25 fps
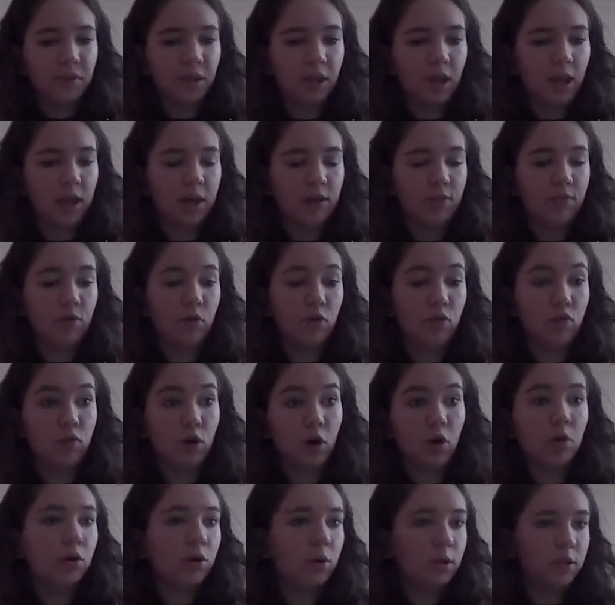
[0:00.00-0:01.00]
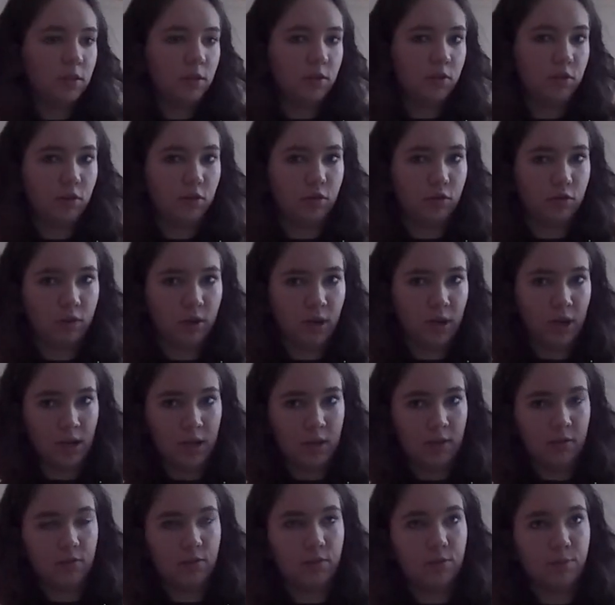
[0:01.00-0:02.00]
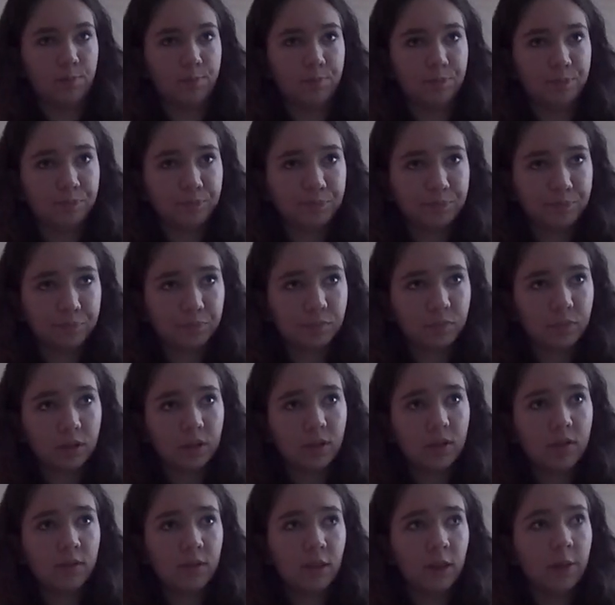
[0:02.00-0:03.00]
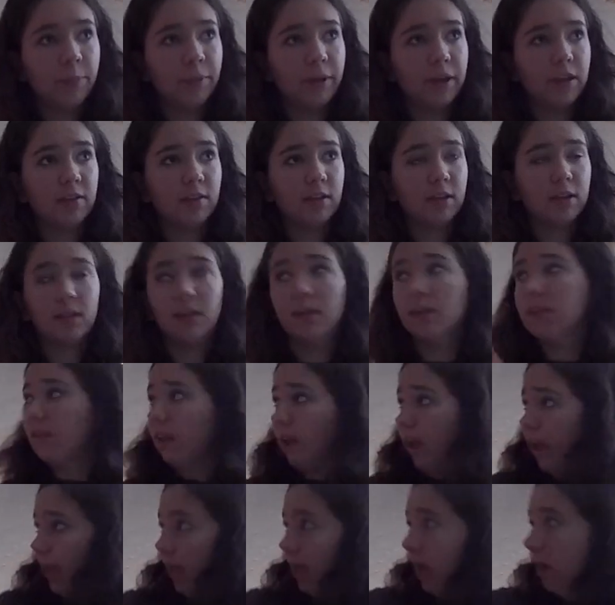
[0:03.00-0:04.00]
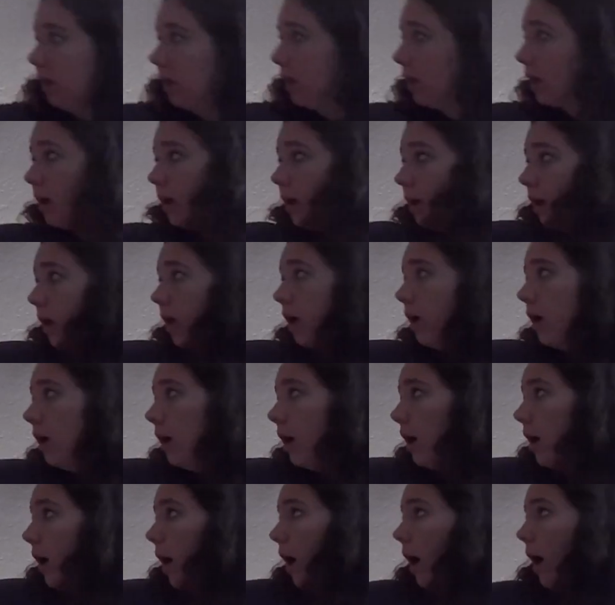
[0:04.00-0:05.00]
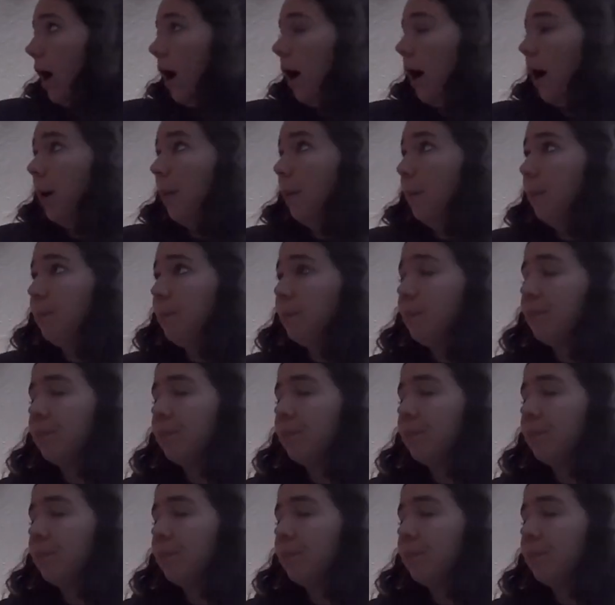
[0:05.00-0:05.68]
And if you don't know what the surgery is, they basically take um,